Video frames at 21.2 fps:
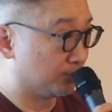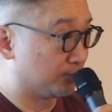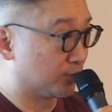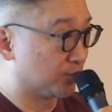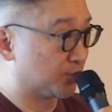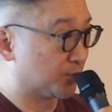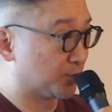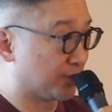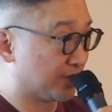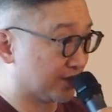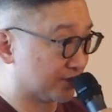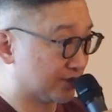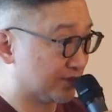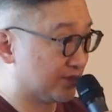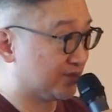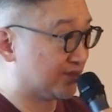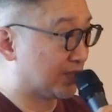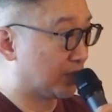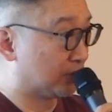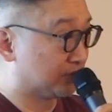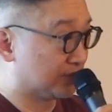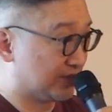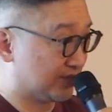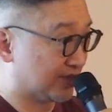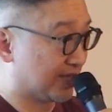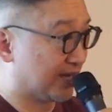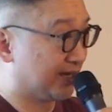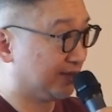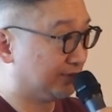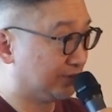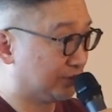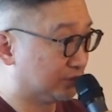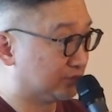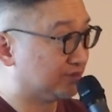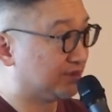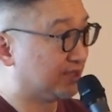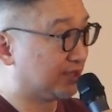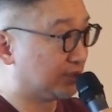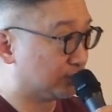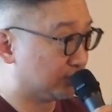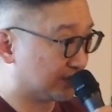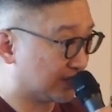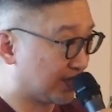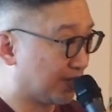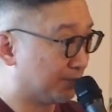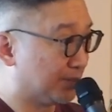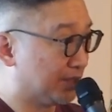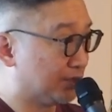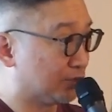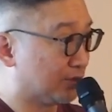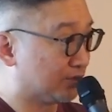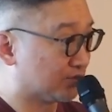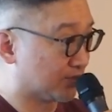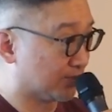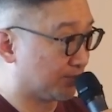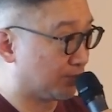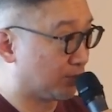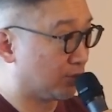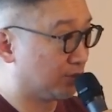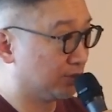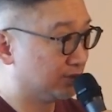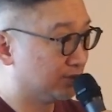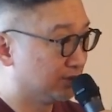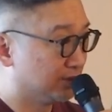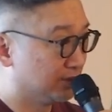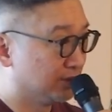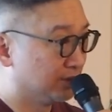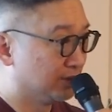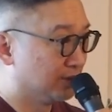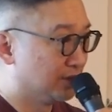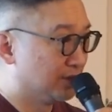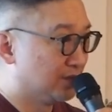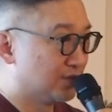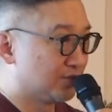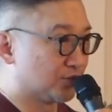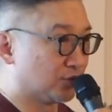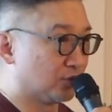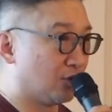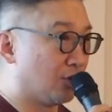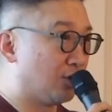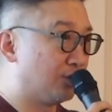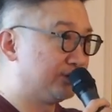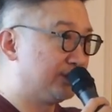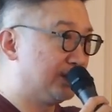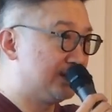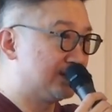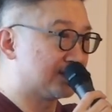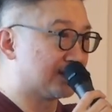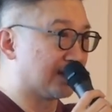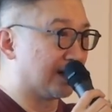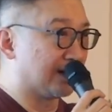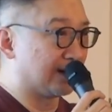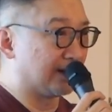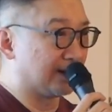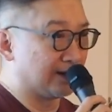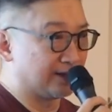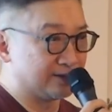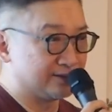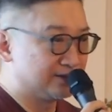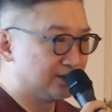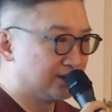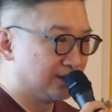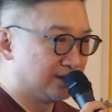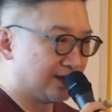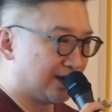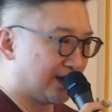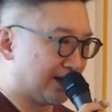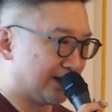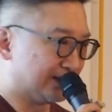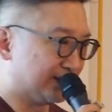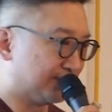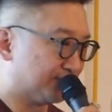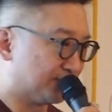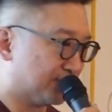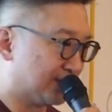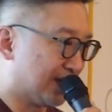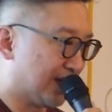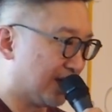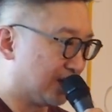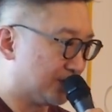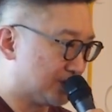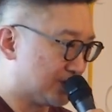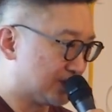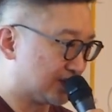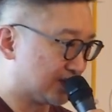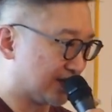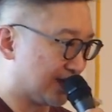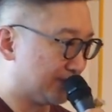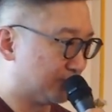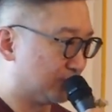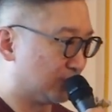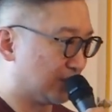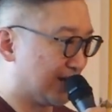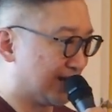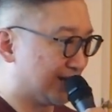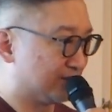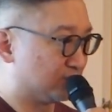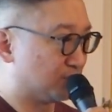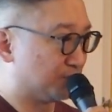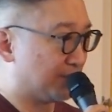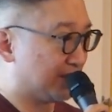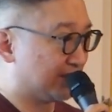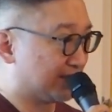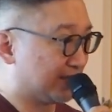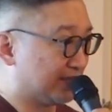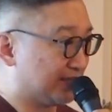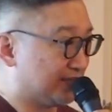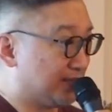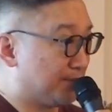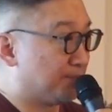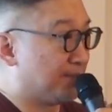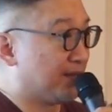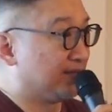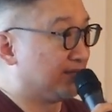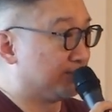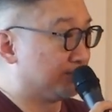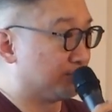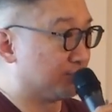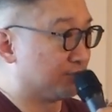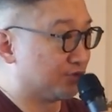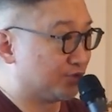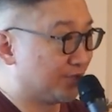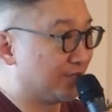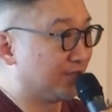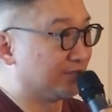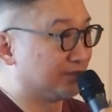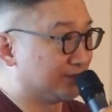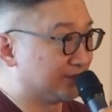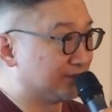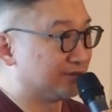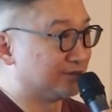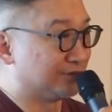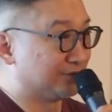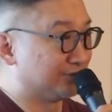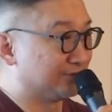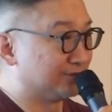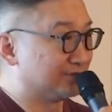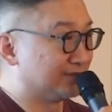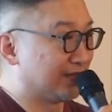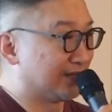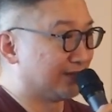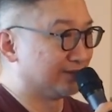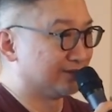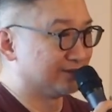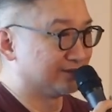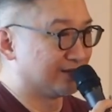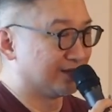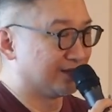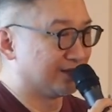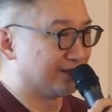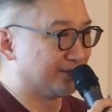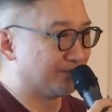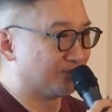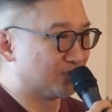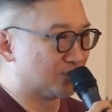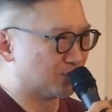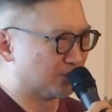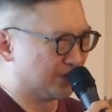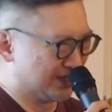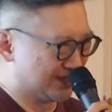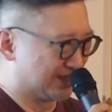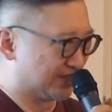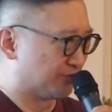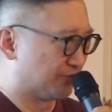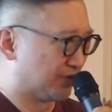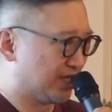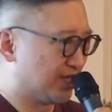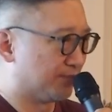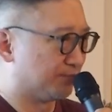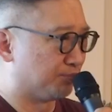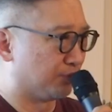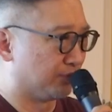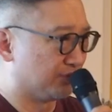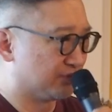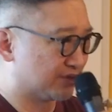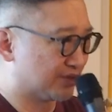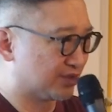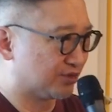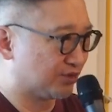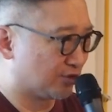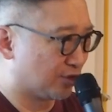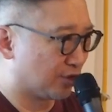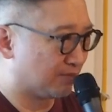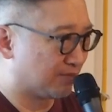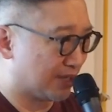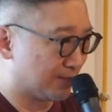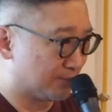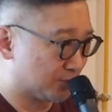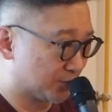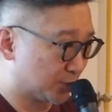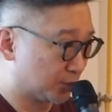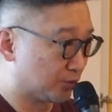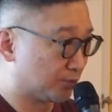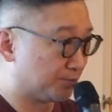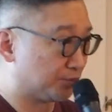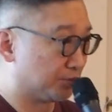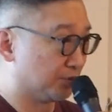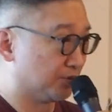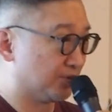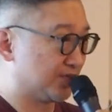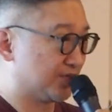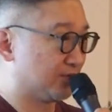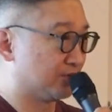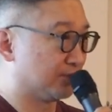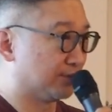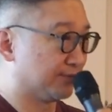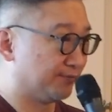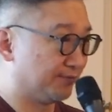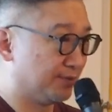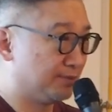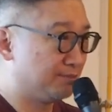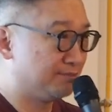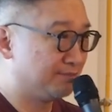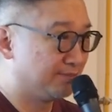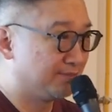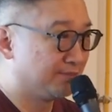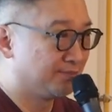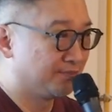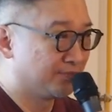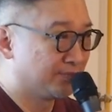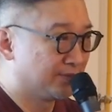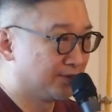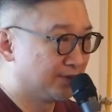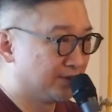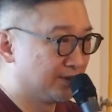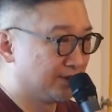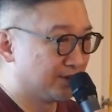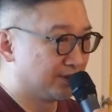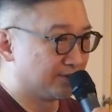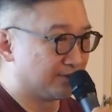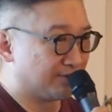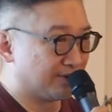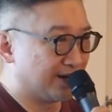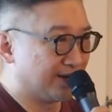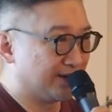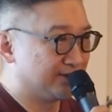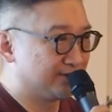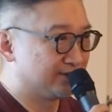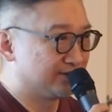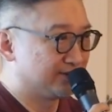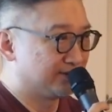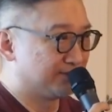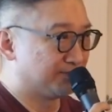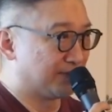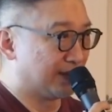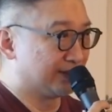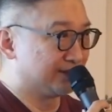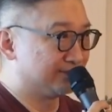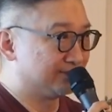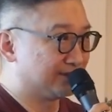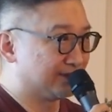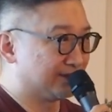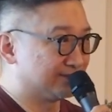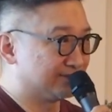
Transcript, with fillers: post production, sound design, they could come in to support. So all these are, are different elements that come together to make an independent project. You know, and um, so this is really a producer's job. I'm also a producer on the film, right? But